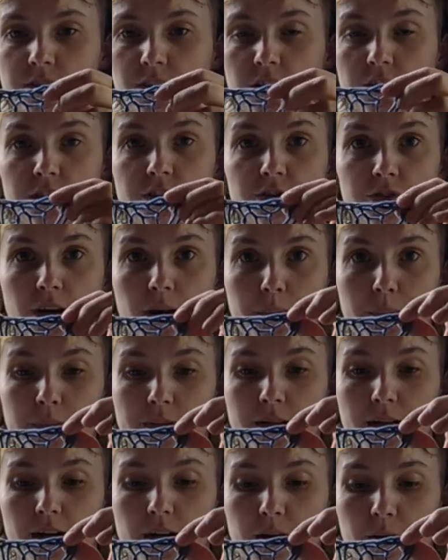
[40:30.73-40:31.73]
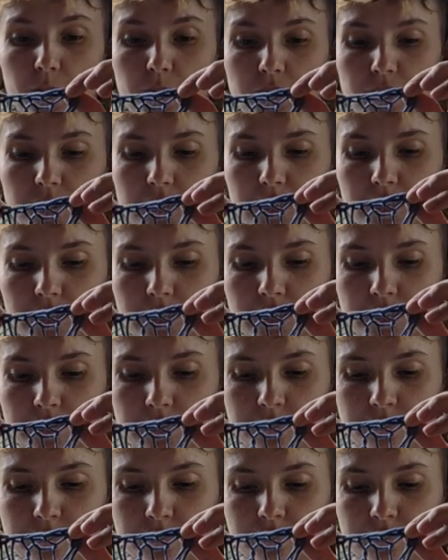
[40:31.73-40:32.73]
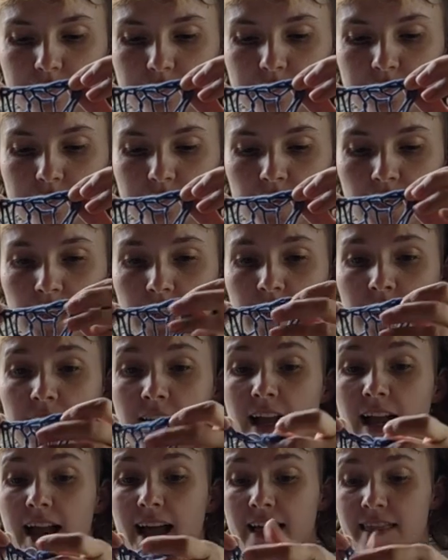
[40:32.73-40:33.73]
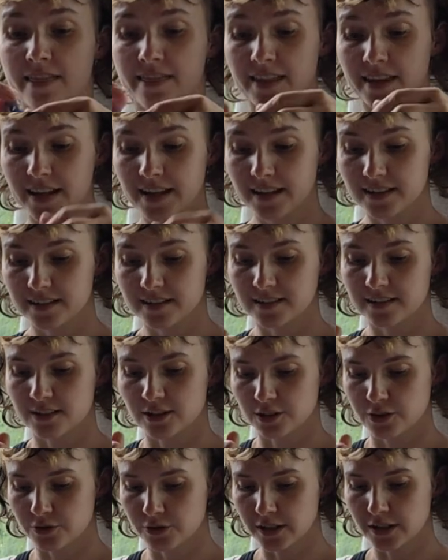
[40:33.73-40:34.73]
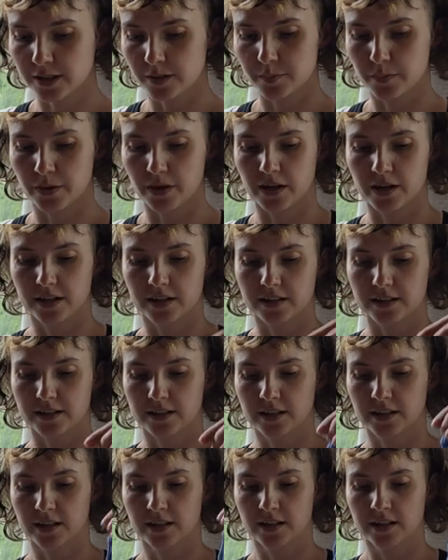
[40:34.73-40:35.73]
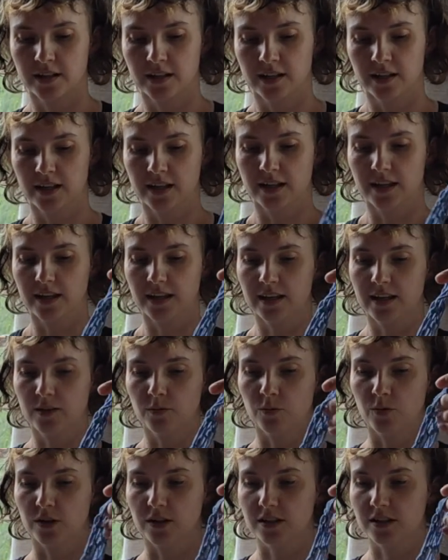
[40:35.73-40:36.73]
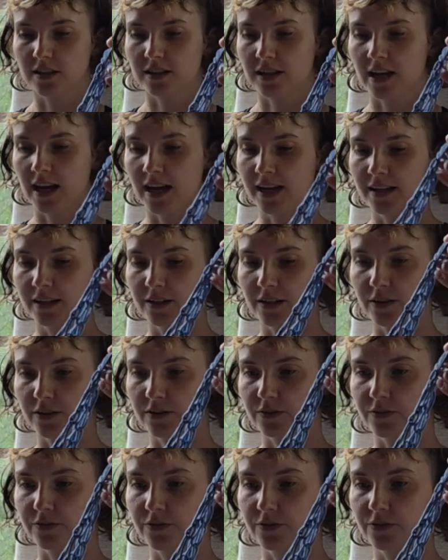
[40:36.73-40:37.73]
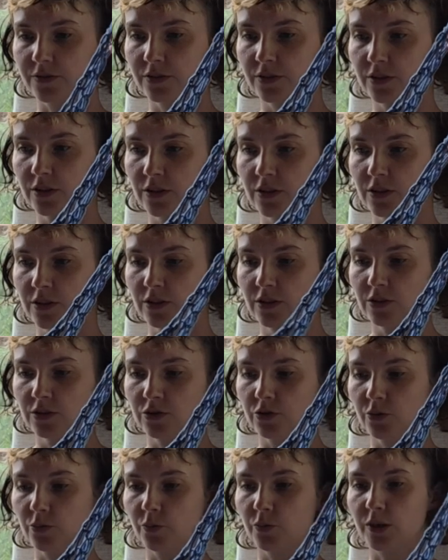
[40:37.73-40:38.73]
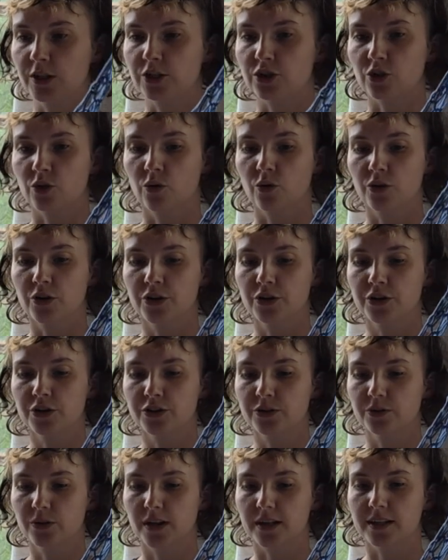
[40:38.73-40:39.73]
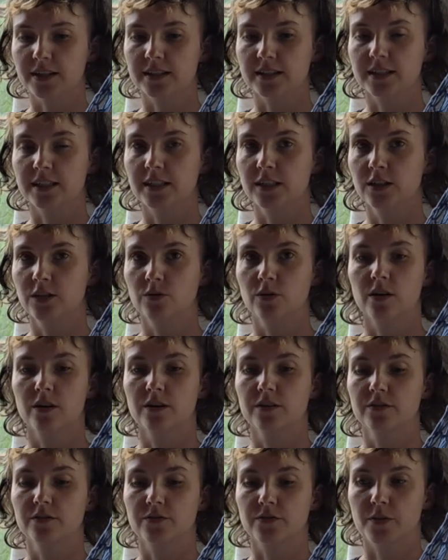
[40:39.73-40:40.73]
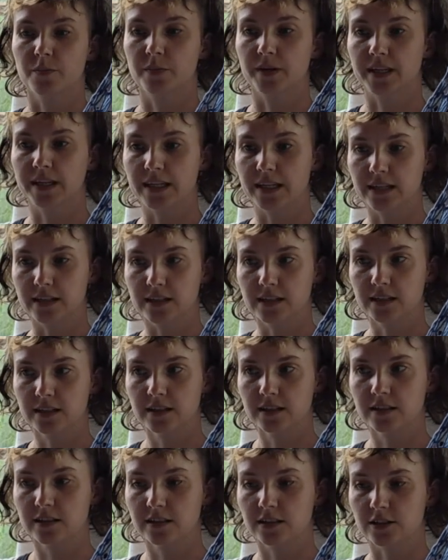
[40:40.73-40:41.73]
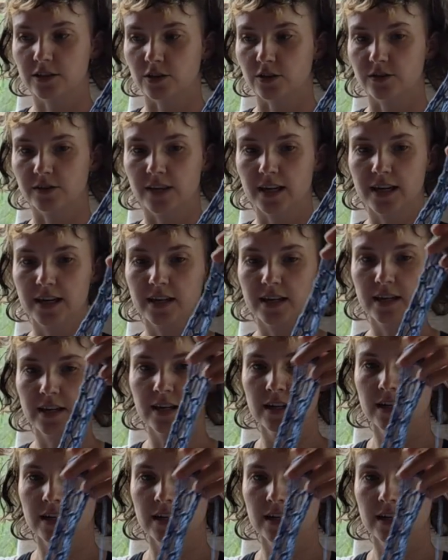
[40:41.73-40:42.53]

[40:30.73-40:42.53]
strap that I wanted. And then the tricky part was kind of to which order do I continue on from here. So then